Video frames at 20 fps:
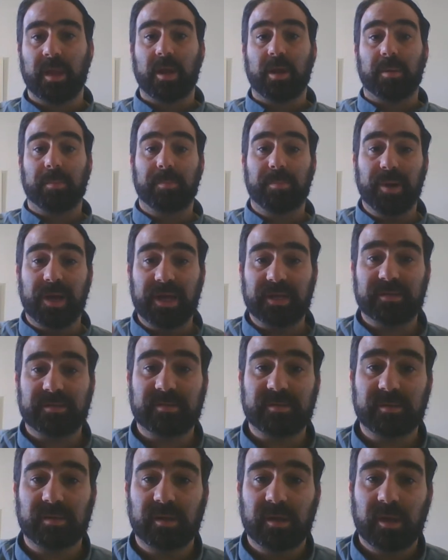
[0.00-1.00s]

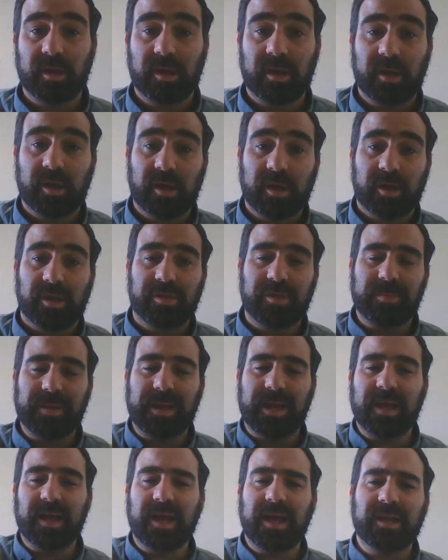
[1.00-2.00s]
But the
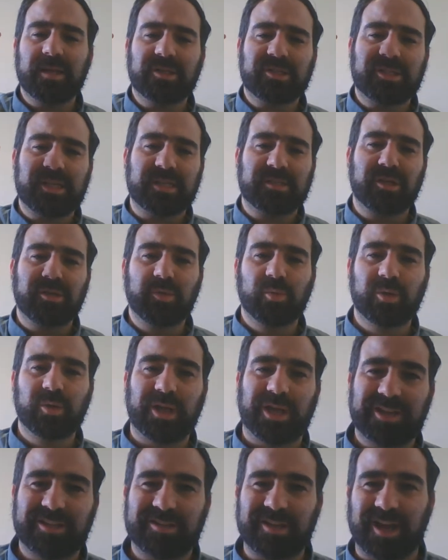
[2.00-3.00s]
Maharal sheds a new
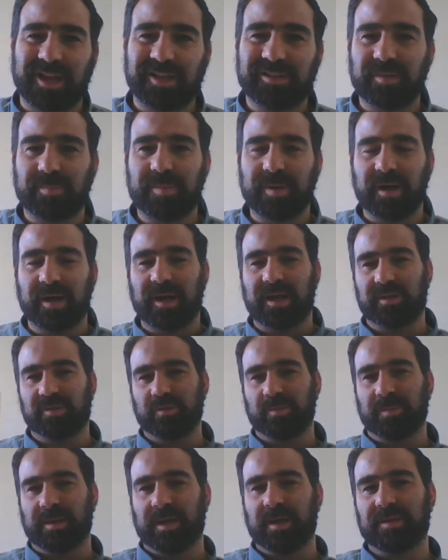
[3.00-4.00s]
light onto Parah
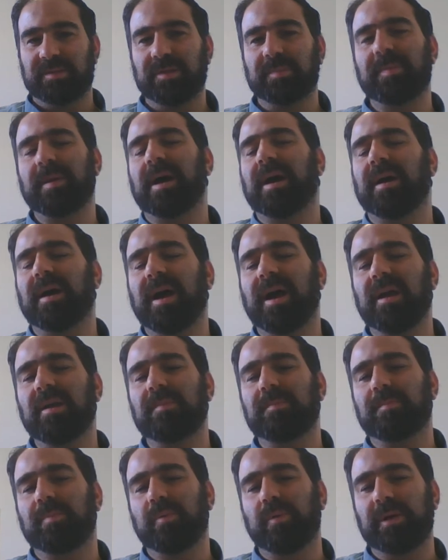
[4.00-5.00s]
Aduma. The
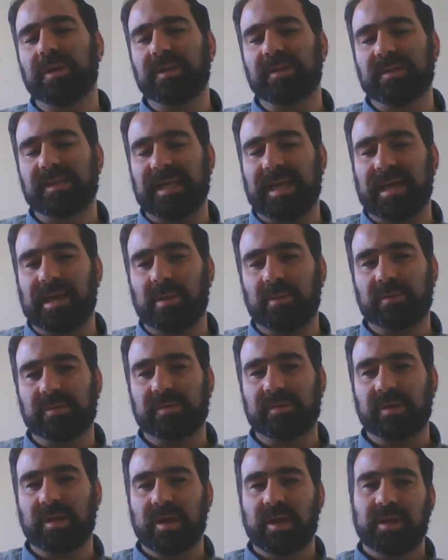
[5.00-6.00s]
Maharal points
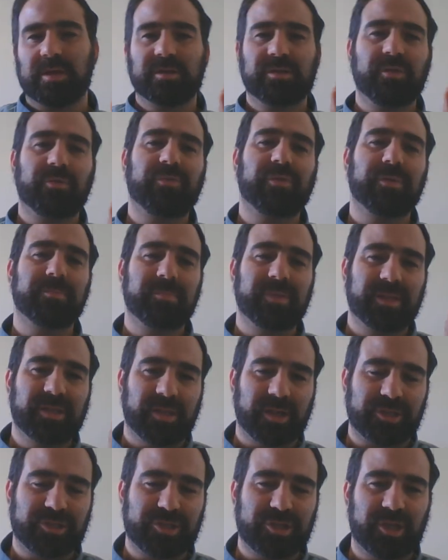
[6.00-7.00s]
out different
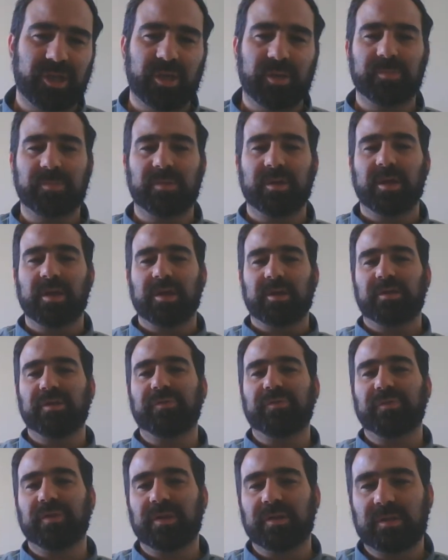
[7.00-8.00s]
midrashim,
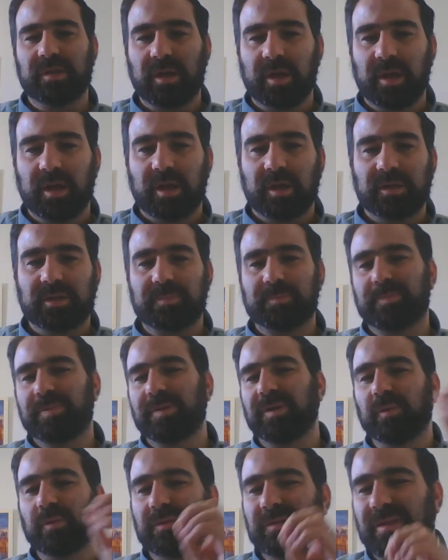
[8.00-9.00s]
different
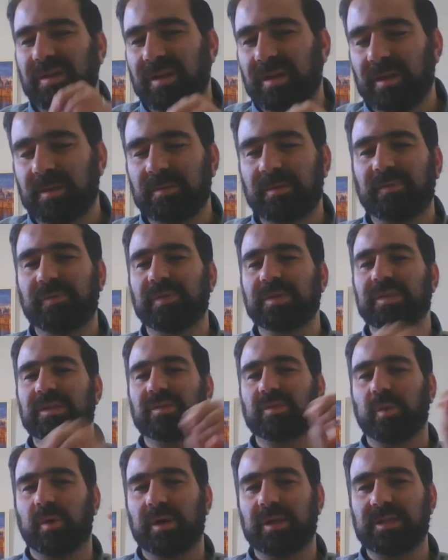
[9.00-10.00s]
piyutim, different
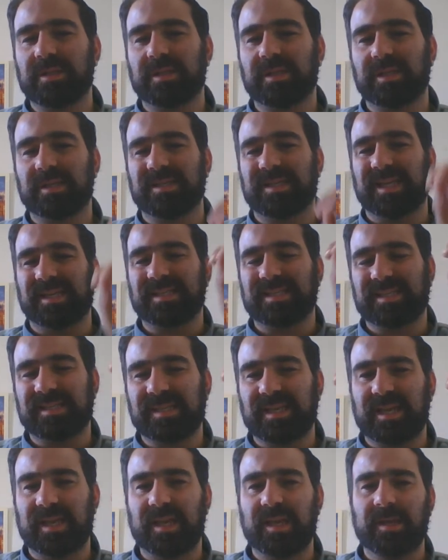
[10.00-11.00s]
sources that
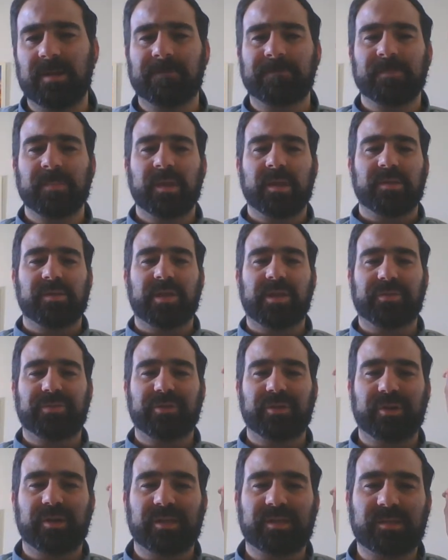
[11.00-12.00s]
say that
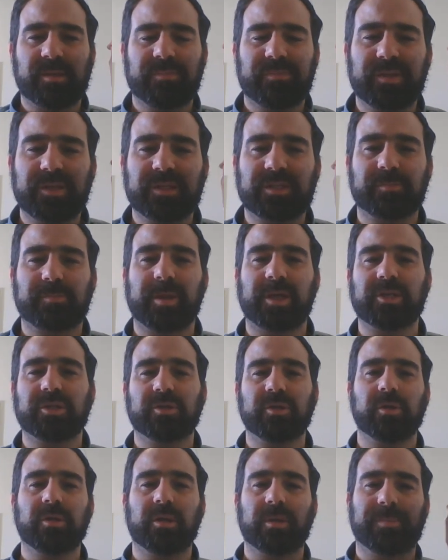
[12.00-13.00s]
there is something
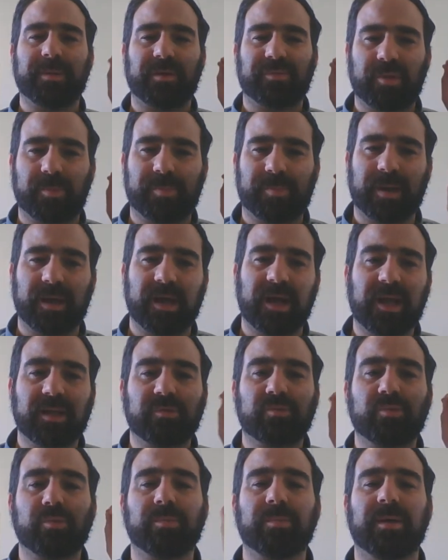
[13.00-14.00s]
special about the Parah
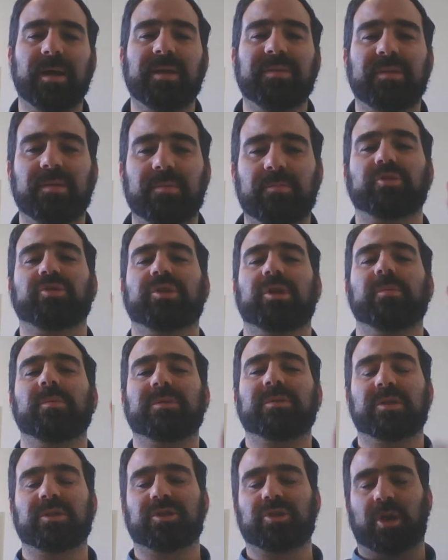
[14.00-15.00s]
Aduma that Moshe
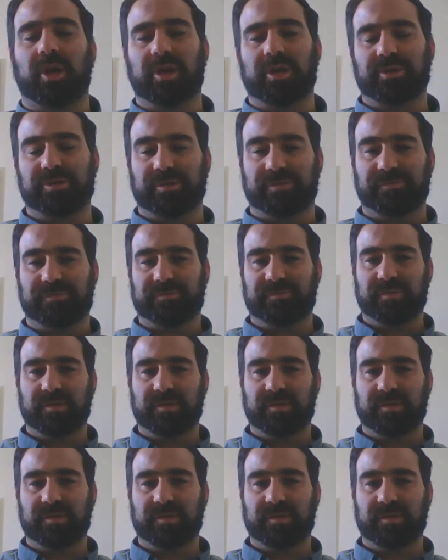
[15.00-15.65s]
was in charge of.